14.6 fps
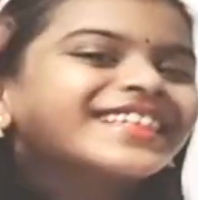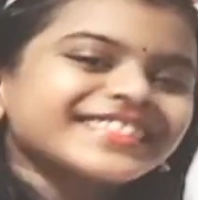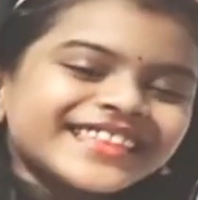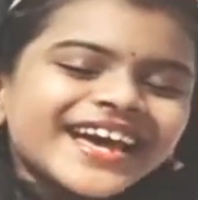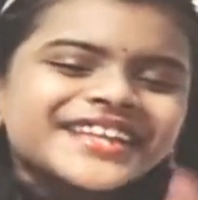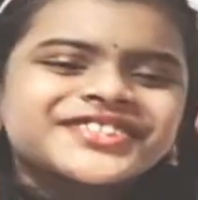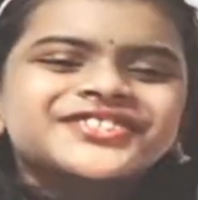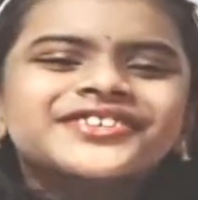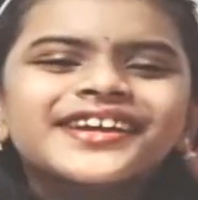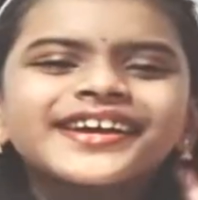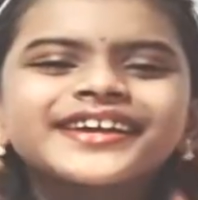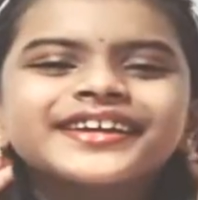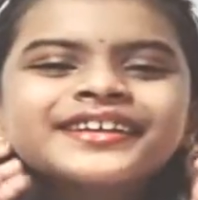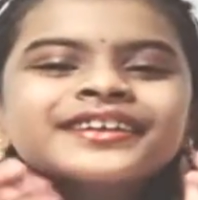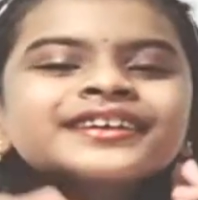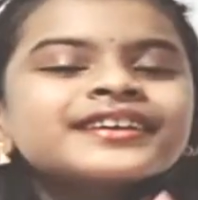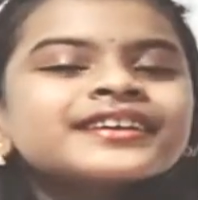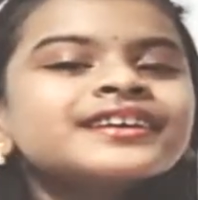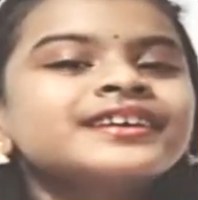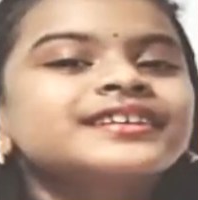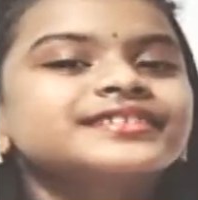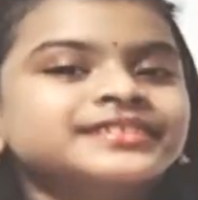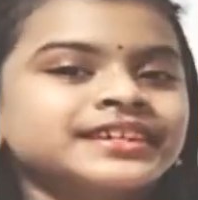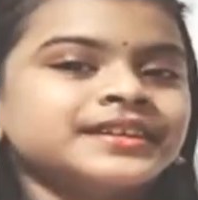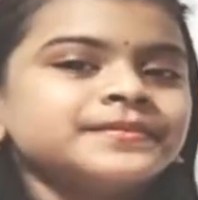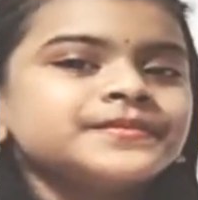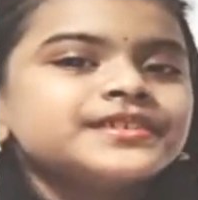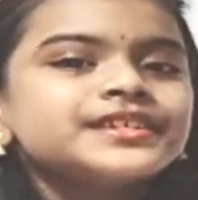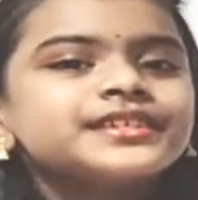That's right. Some
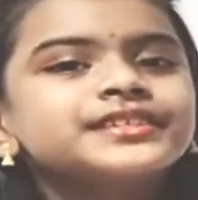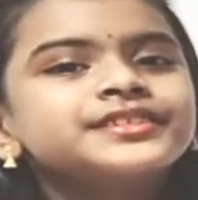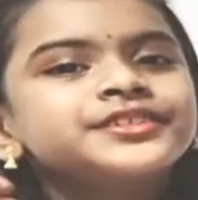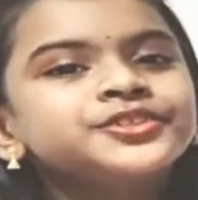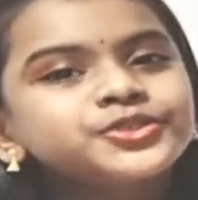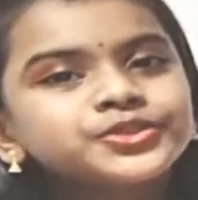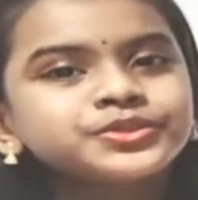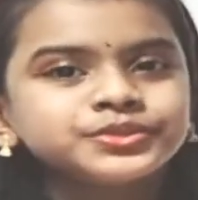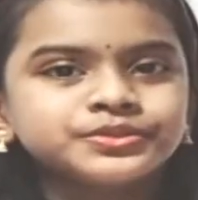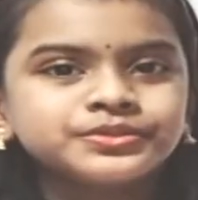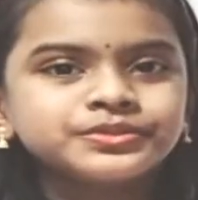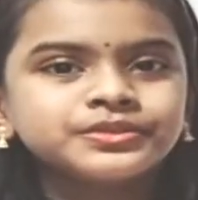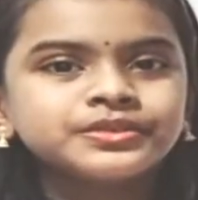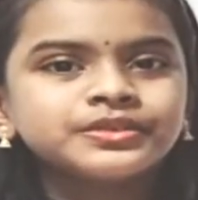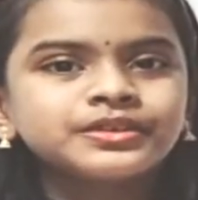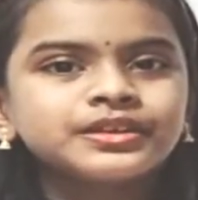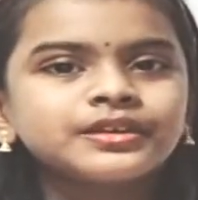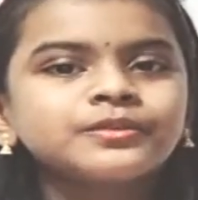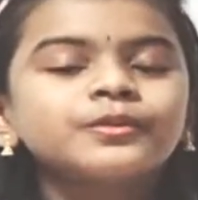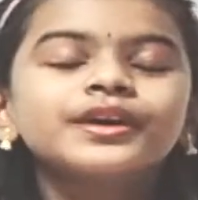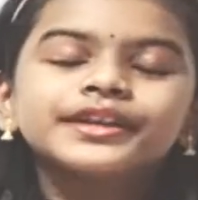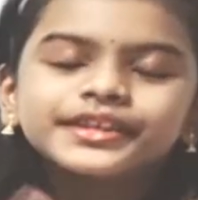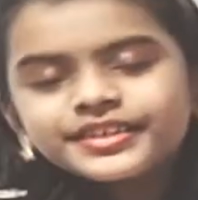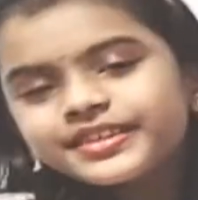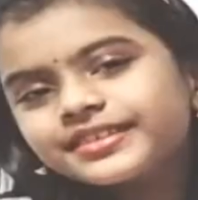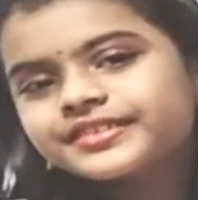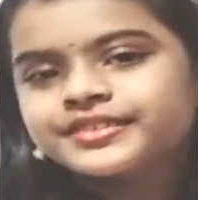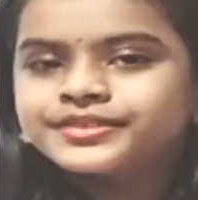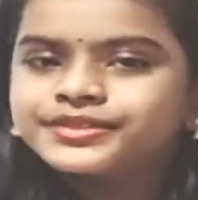is do. What
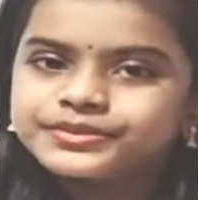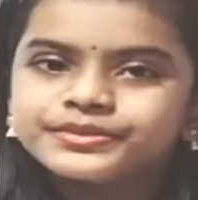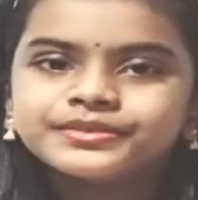is do?